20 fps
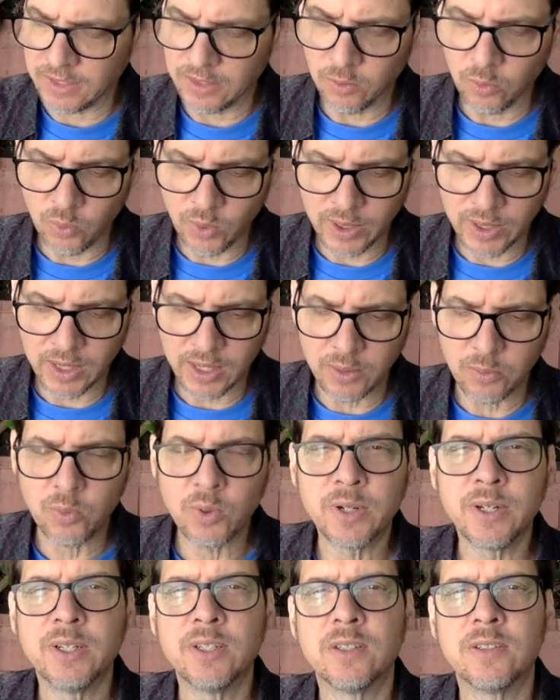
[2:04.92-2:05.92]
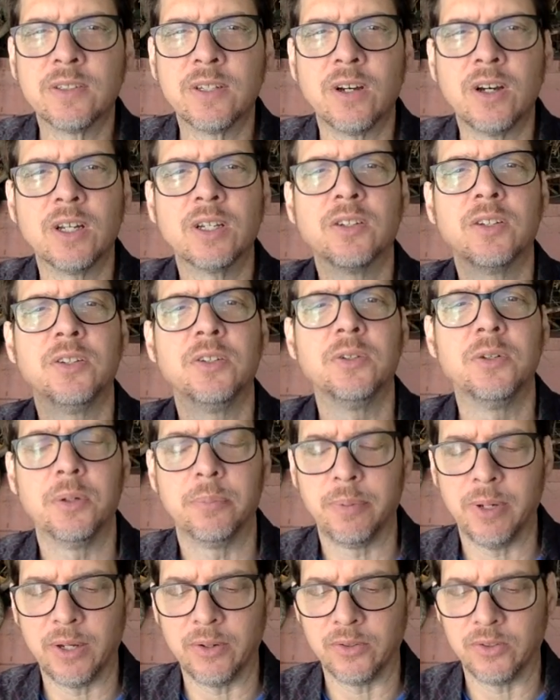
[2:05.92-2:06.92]
what I wanted to talk to you
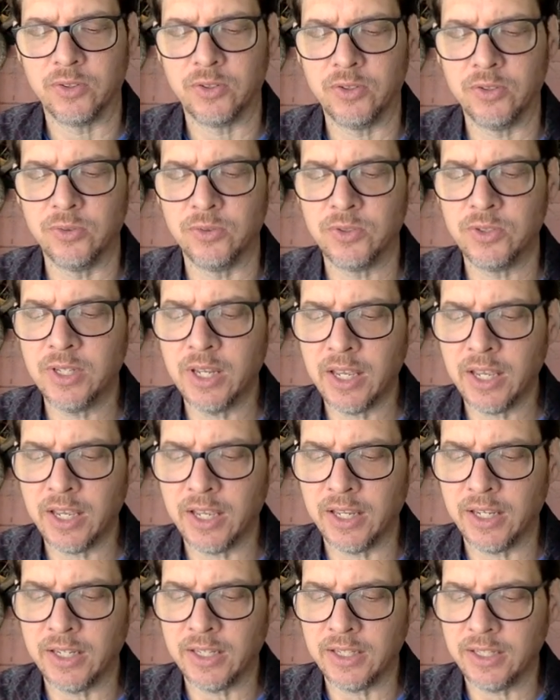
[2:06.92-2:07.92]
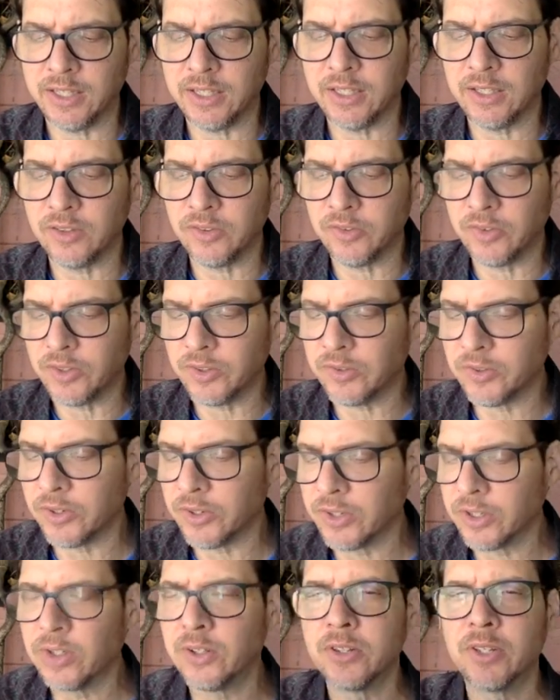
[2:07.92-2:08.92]
about today is this
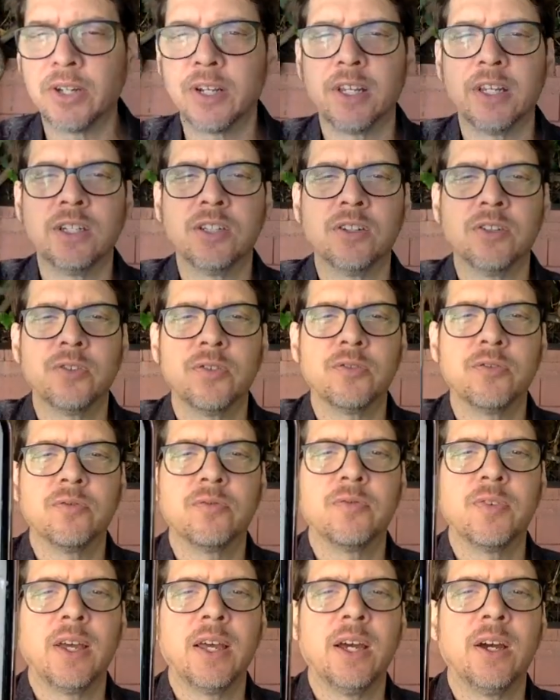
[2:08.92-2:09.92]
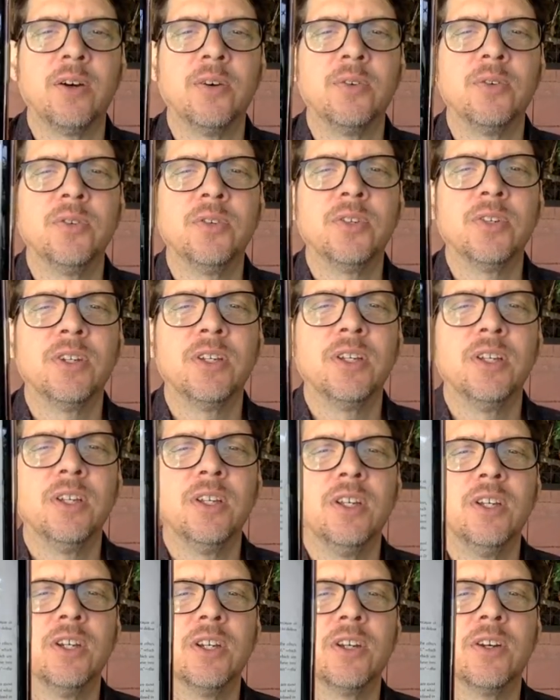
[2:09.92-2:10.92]
article that I just found
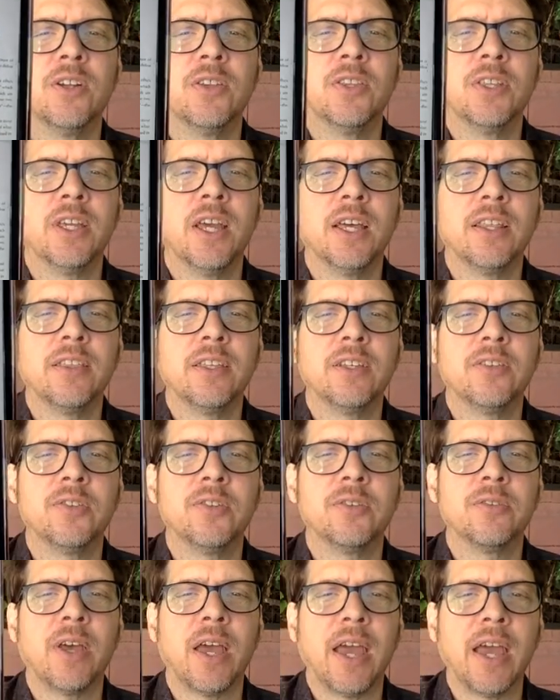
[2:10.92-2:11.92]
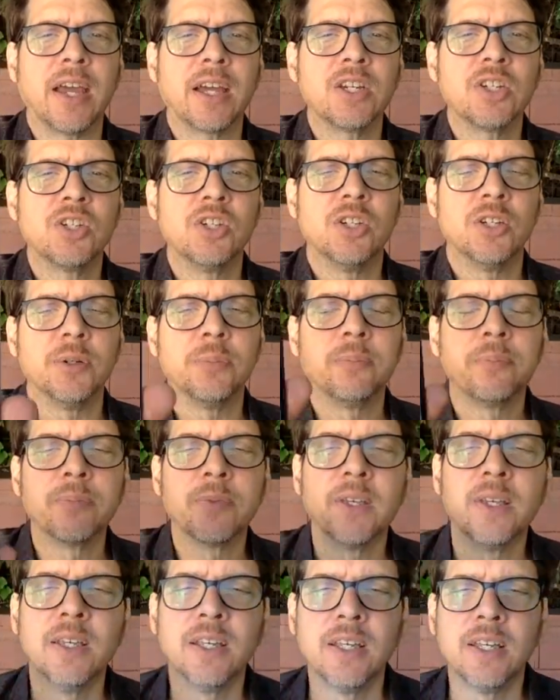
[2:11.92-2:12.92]
called The Ethics of Action.
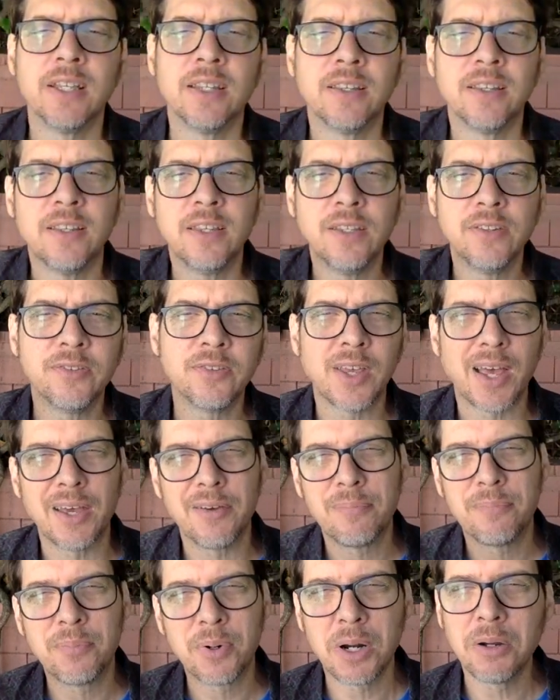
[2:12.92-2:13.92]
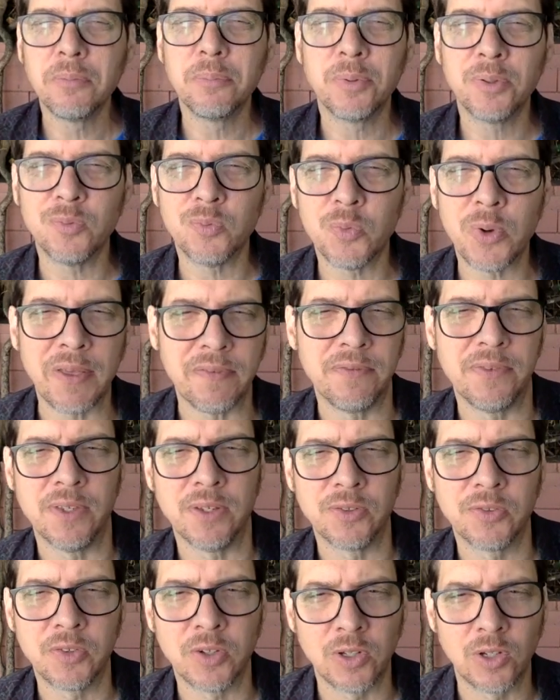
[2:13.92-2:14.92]
This, I've probably read
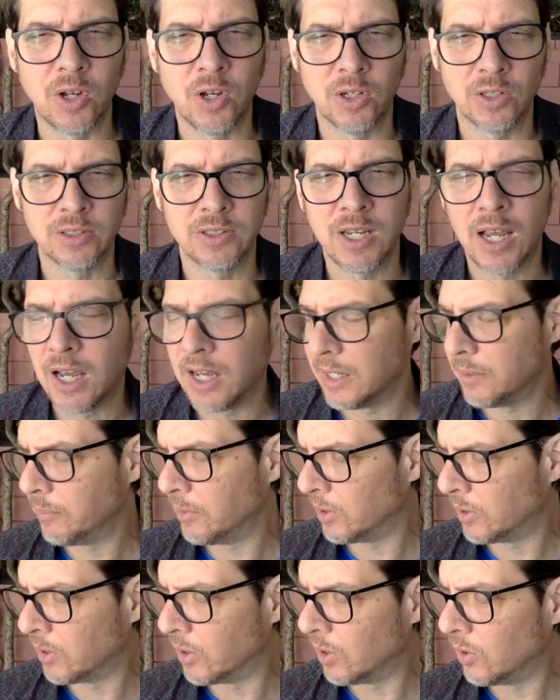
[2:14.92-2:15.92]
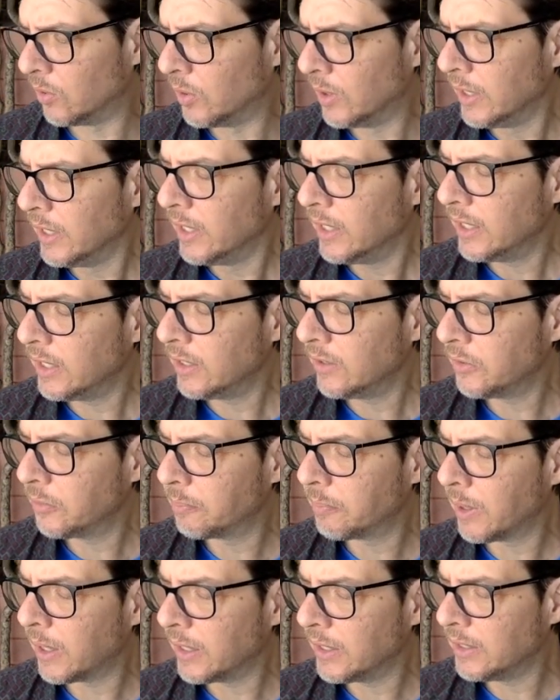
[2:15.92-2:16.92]
this a long time ago. It is
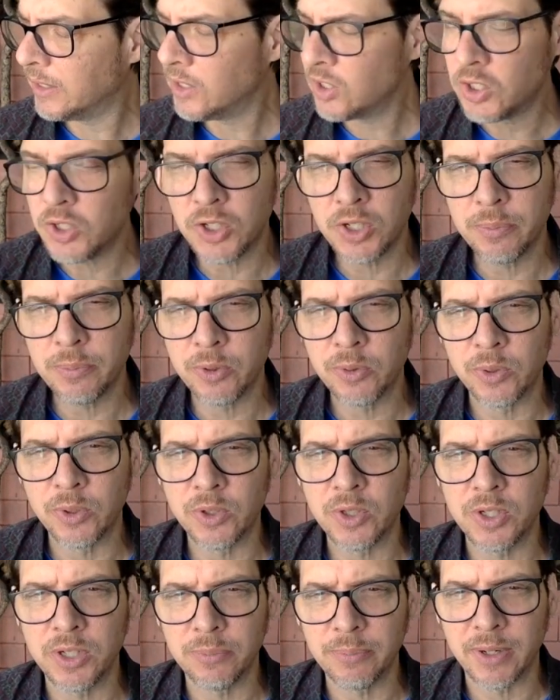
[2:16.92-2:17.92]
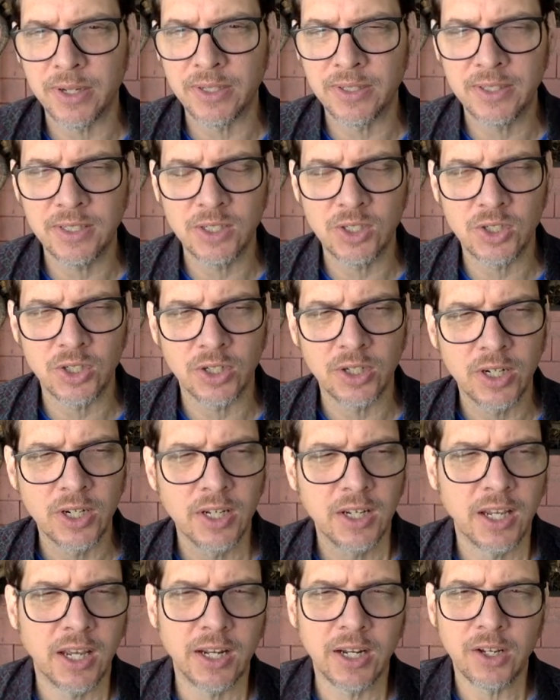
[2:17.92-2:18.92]
by Nishijima Roshi, my teacher,
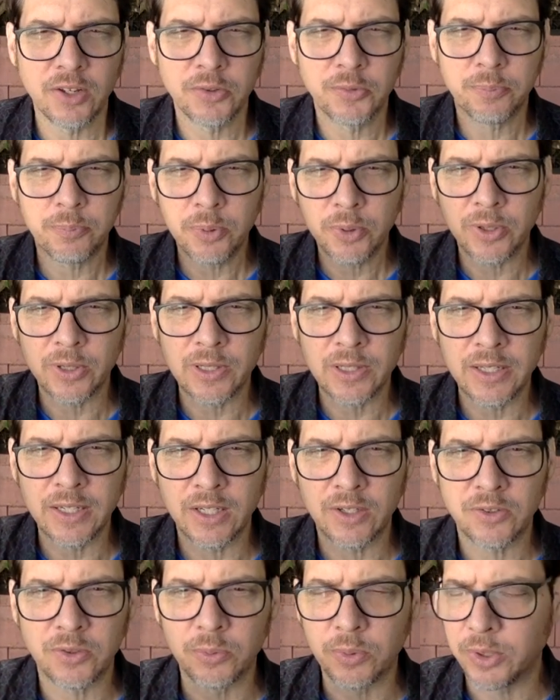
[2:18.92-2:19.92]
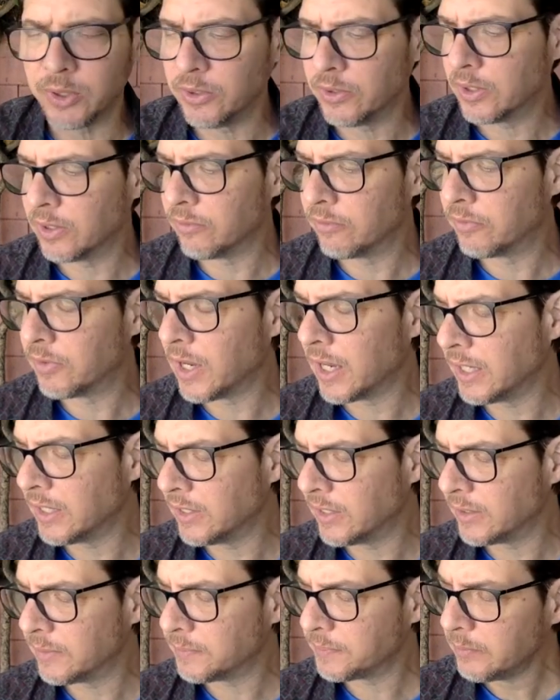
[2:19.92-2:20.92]
and I'll put a link to where you can
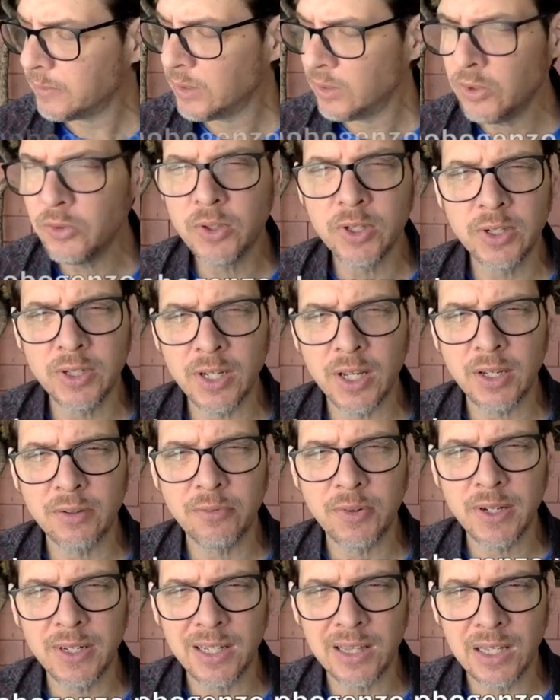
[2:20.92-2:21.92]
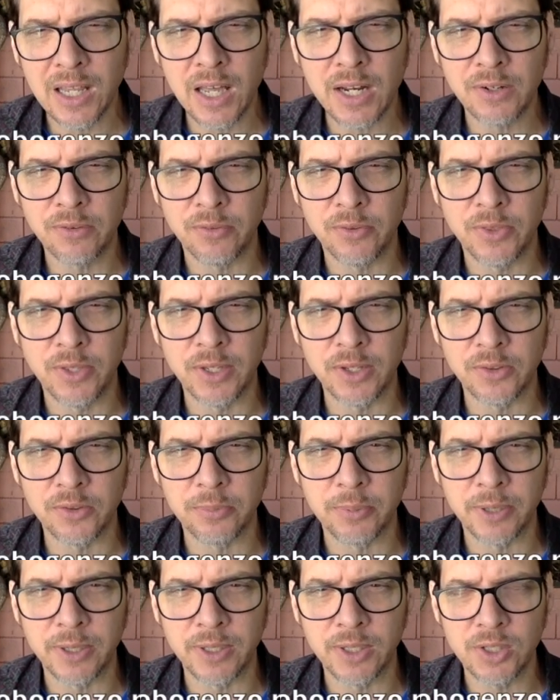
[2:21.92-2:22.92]
find it. You can find a lot of things
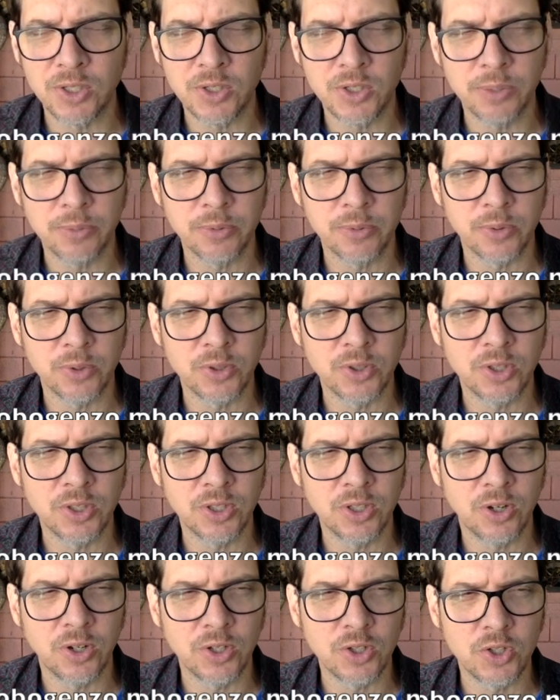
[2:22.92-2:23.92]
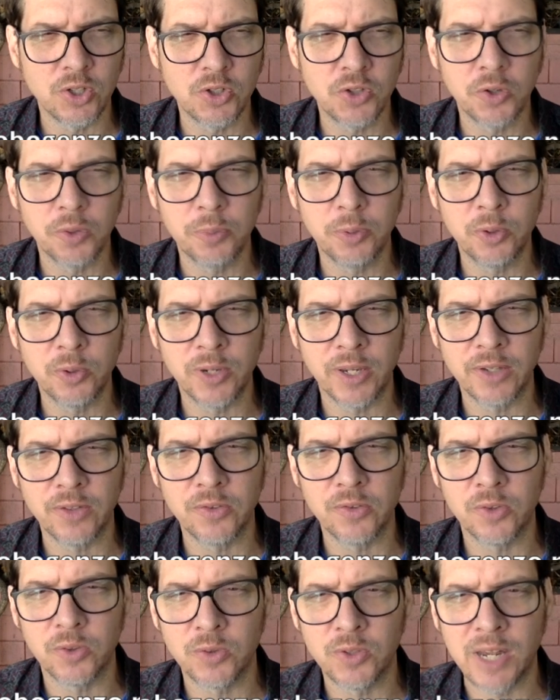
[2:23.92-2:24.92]
by Nishijima Roshi on
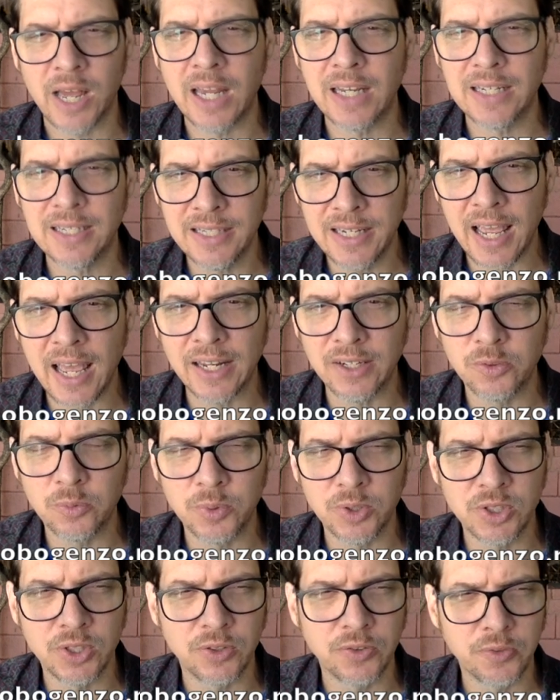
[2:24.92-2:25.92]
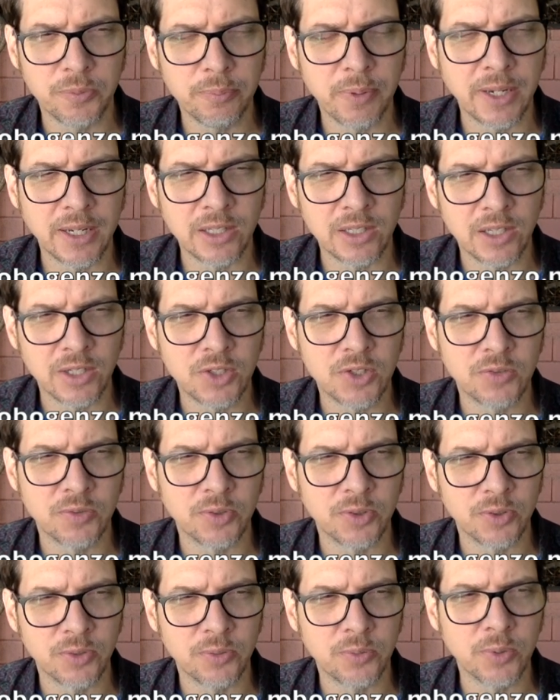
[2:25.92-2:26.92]
shobogenzo.net, which is Mike
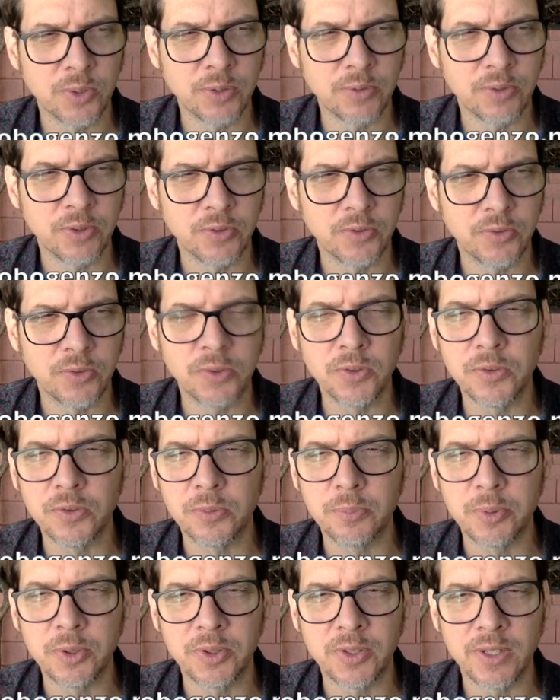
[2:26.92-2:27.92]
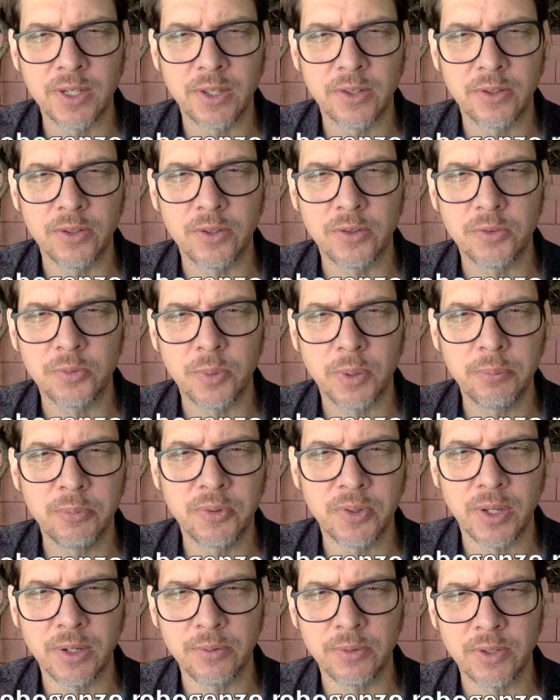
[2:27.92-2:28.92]
Lutchford, one of his students, put together this
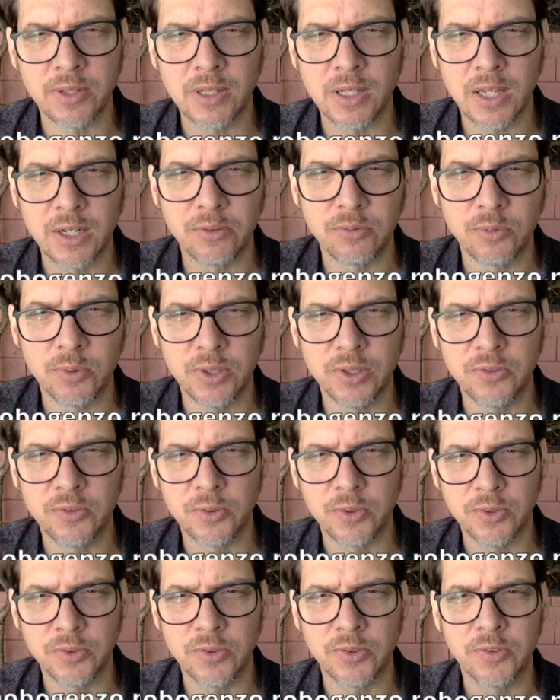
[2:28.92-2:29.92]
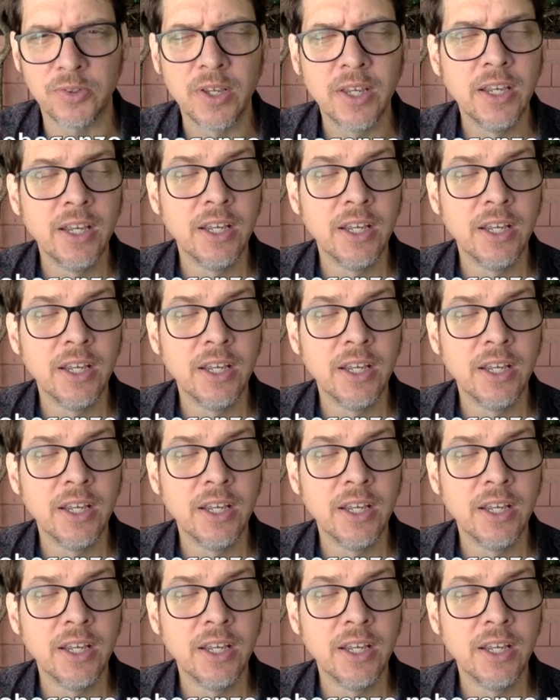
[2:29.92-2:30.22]
website with a lot of resources,